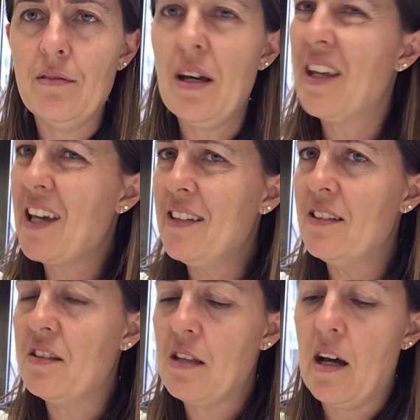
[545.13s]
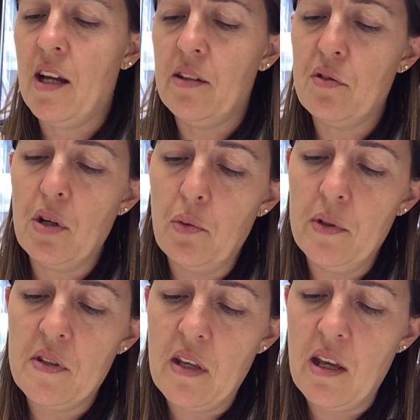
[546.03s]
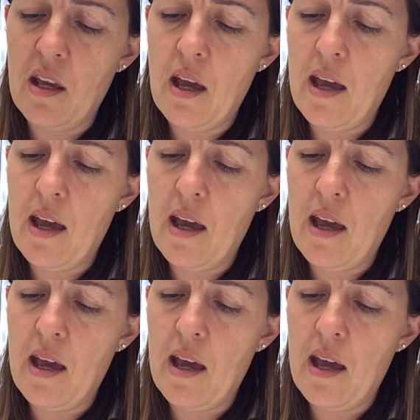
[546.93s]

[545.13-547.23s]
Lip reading: I can't decide. So I will say